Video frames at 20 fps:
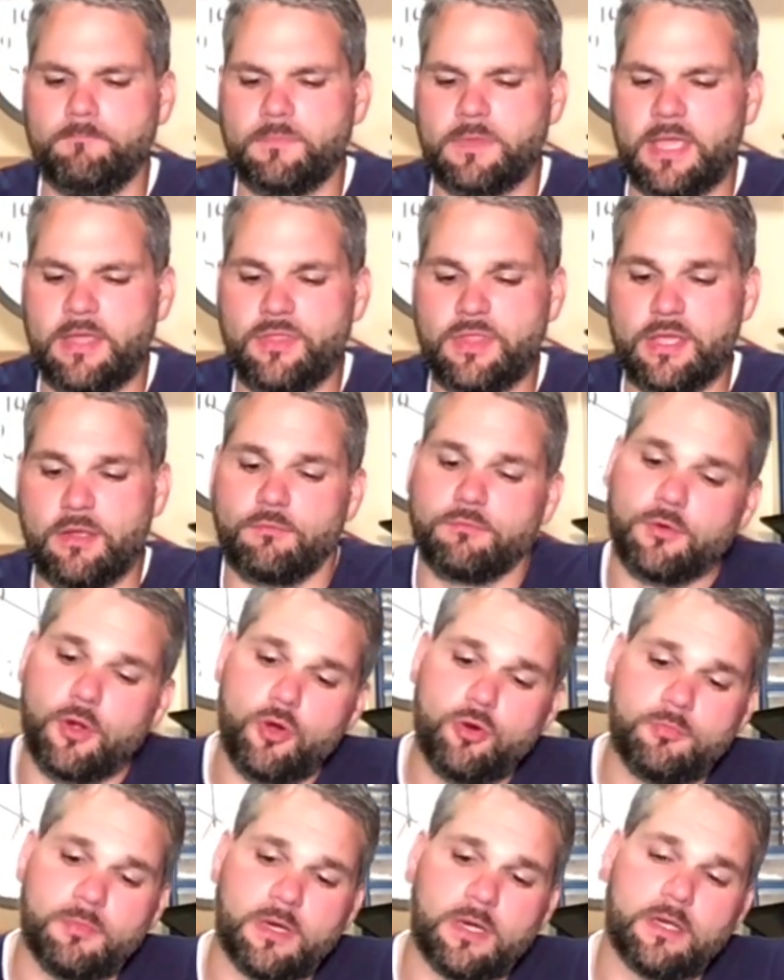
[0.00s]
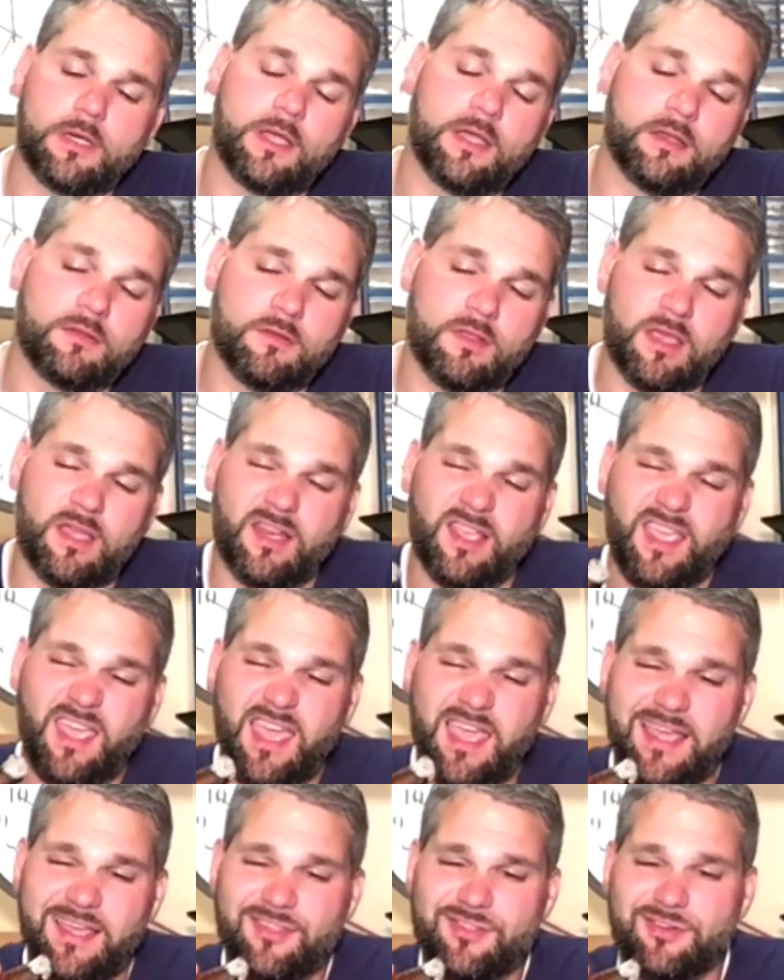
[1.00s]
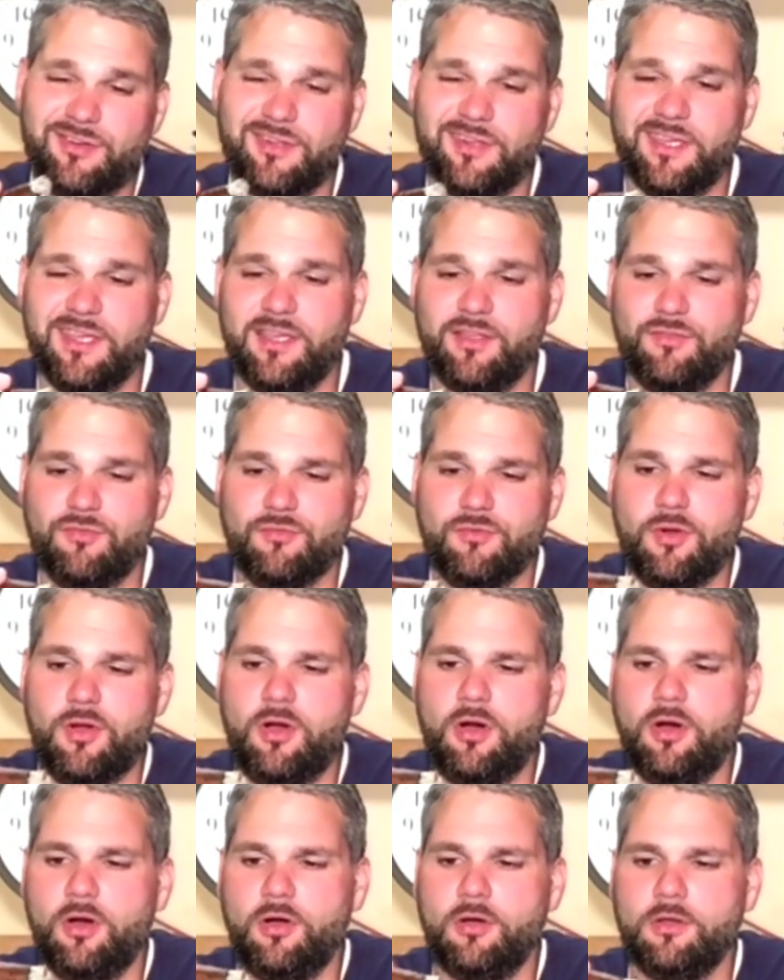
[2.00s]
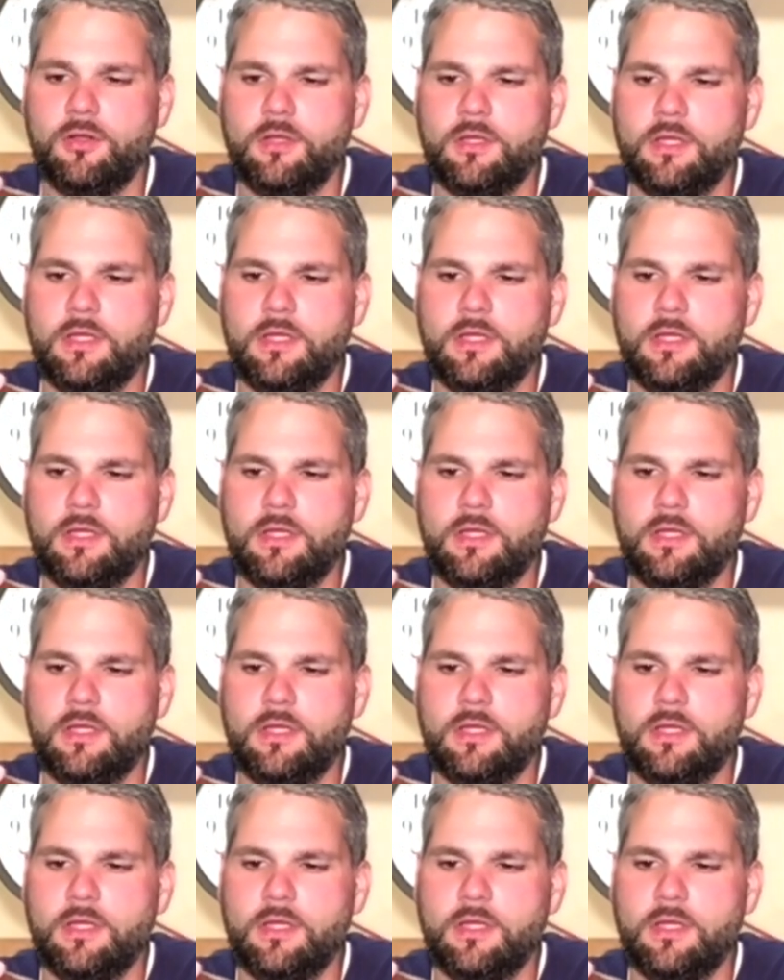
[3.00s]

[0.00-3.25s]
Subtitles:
and the aroma and occasionally a draw,